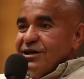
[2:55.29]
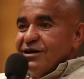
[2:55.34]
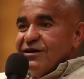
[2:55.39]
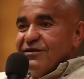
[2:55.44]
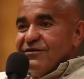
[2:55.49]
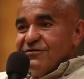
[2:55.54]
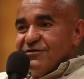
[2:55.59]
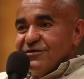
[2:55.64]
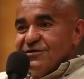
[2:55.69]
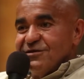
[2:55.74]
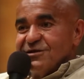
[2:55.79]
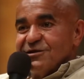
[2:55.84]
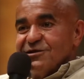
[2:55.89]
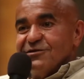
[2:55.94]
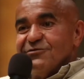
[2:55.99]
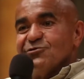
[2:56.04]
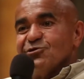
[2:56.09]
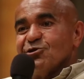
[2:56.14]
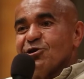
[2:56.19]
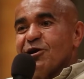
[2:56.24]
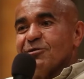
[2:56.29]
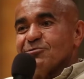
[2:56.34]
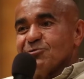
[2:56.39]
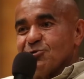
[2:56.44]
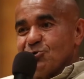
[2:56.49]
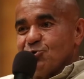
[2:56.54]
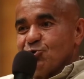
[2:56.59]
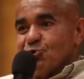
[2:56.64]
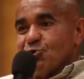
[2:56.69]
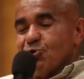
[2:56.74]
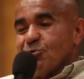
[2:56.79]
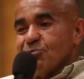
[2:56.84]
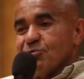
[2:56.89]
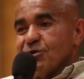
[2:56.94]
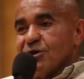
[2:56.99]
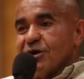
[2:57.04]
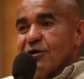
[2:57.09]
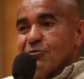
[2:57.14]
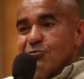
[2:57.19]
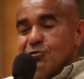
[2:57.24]
every Steve Jobs you show me,
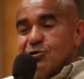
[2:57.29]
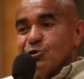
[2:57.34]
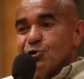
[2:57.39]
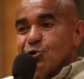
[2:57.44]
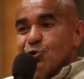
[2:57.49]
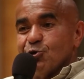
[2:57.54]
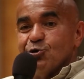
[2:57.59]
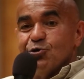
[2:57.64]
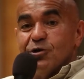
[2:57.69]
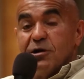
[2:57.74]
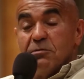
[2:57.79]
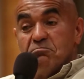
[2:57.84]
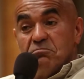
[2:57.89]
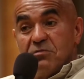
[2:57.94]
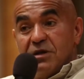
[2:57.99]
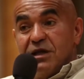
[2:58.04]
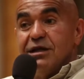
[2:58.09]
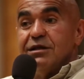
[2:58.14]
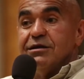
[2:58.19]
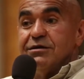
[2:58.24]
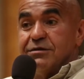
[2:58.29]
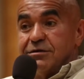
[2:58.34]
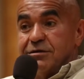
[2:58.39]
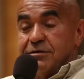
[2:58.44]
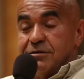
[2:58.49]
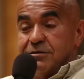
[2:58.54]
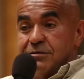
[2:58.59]
I will show you a million